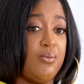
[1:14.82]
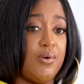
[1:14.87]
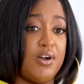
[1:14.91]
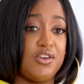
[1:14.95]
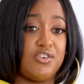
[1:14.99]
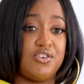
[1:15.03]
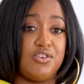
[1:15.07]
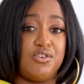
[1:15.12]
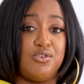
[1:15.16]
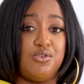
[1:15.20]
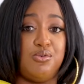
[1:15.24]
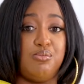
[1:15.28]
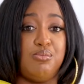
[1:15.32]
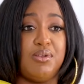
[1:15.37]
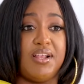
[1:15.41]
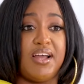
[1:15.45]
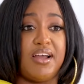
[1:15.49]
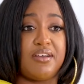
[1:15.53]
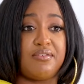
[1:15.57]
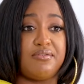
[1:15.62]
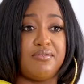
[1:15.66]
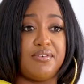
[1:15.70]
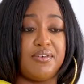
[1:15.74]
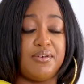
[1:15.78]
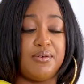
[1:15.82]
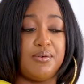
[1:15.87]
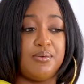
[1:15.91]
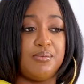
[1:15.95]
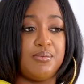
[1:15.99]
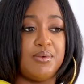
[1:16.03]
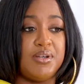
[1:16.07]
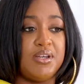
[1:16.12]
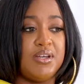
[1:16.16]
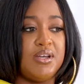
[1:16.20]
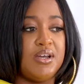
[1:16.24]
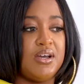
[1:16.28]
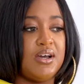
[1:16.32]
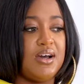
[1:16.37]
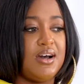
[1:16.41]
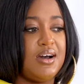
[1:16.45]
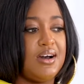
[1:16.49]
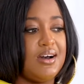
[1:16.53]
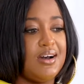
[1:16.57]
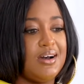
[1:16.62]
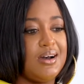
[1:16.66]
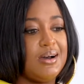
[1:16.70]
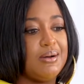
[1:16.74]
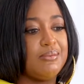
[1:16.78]
watch a new black film.
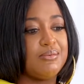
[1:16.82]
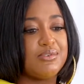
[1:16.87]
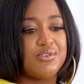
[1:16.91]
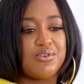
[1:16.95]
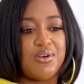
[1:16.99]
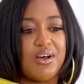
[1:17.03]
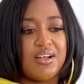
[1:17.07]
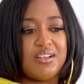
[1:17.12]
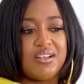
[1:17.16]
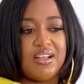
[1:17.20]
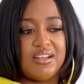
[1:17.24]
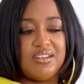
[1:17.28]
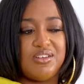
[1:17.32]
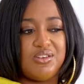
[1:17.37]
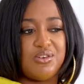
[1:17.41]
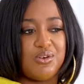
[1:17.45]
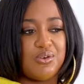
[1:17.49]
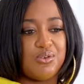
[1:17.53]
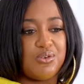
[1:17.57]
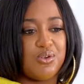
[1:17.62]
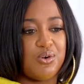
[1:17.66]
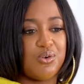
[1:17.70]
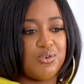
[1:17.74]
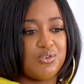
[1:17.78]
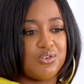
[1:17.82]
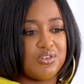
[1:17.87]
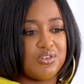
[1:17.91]
Those